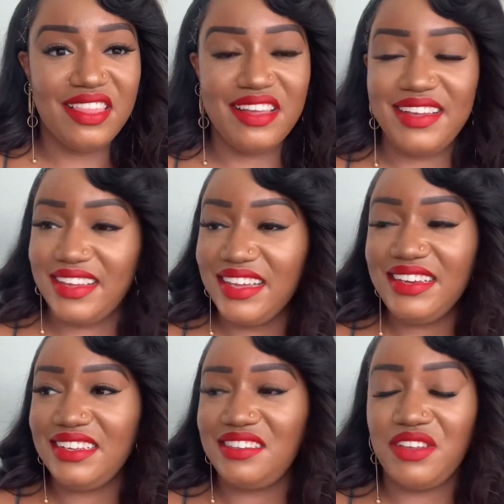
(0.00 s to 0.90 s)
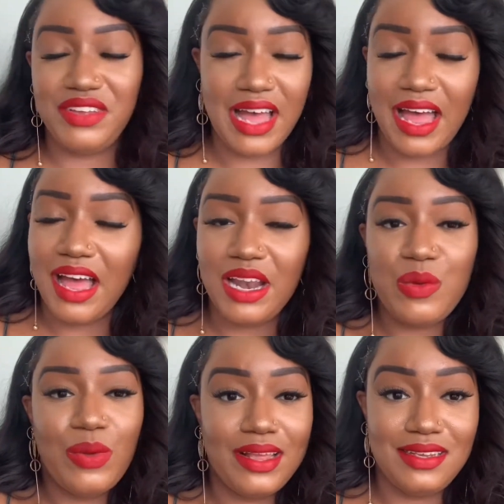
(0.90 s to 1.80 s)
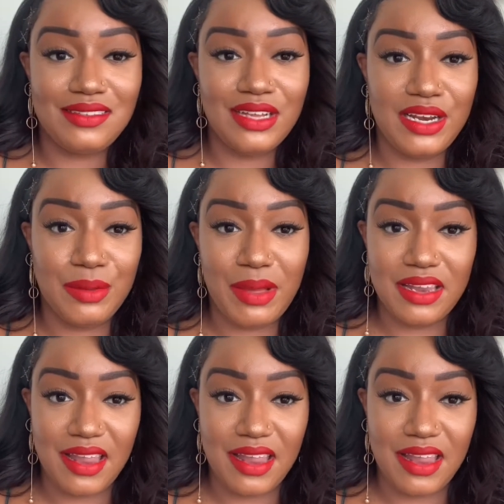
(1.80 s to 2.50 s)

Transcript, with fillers: the goodness of God and what he's done in my